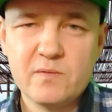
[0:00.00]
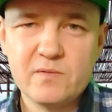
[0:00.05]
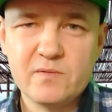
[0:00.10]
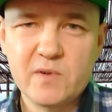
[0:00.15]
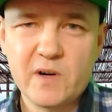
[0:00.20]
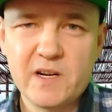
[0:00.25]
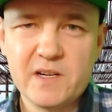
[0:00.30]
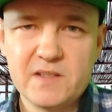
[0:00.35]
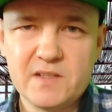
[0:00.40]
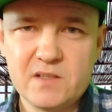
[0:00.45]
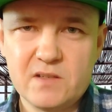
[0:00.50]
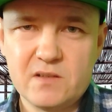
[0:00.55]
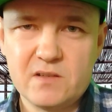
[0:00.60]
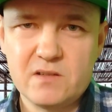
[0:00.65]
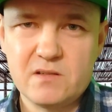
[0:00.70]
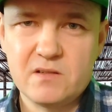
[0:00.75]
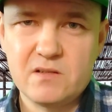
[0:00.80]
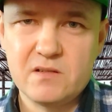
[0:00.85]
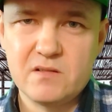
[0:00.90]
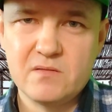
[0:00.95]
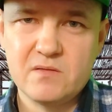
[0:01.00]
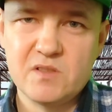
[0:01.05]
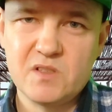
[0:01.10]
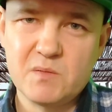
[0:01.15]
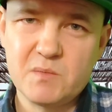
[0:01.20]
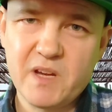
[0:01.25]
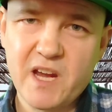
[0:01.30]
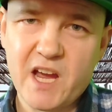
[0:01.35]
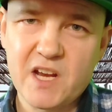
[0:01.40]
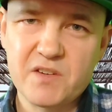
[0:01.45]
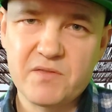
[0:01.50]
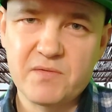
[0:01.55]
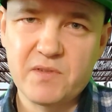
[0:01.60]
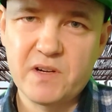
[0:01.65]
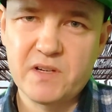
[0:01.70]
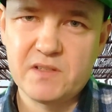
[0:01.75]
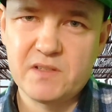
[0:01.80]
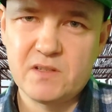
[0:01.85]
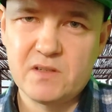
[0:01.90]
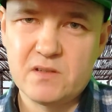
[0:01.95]
phrases, some
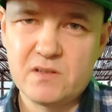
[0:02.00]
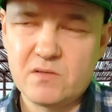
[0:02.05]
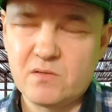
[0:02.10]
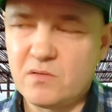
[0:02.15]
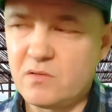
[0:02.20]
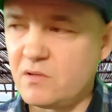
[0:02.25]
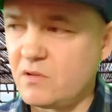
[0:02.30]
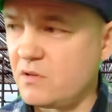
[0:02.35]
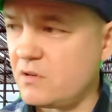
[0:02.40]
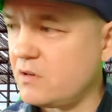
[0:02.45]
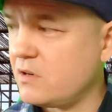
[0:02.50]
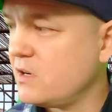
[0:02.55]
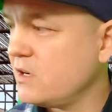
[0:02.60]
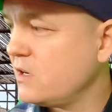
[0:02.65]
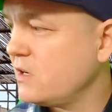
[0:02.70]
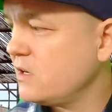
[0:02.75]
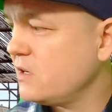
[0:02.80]
catchphrases, or